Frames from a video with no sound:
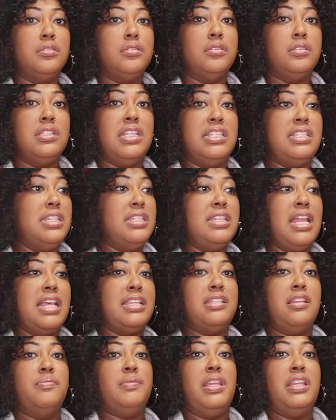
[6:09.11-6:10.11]
This is not
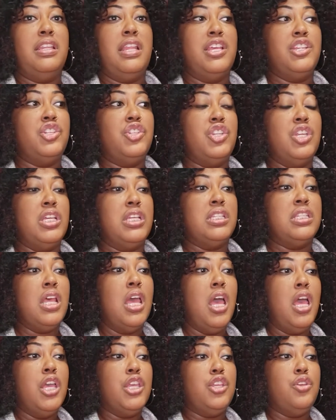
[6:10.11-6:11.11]
something that's just,
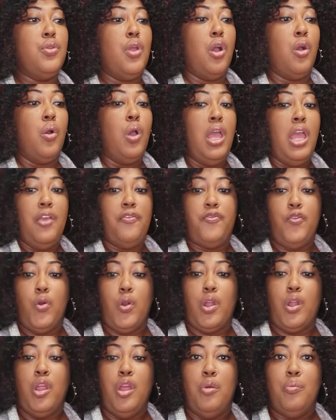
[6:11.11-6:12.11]

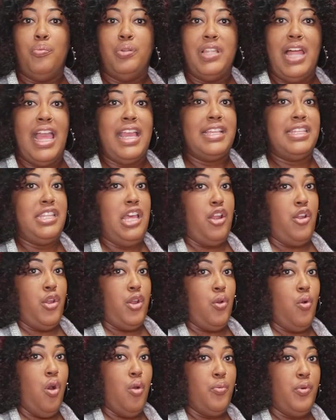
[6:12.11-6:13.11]
for Blacks that are in
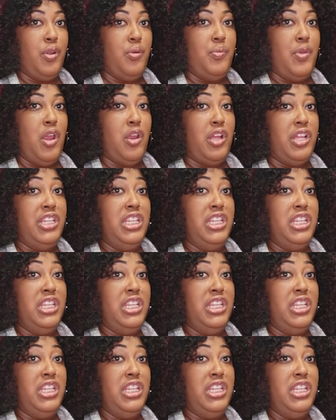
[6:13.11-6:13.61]
corporate America.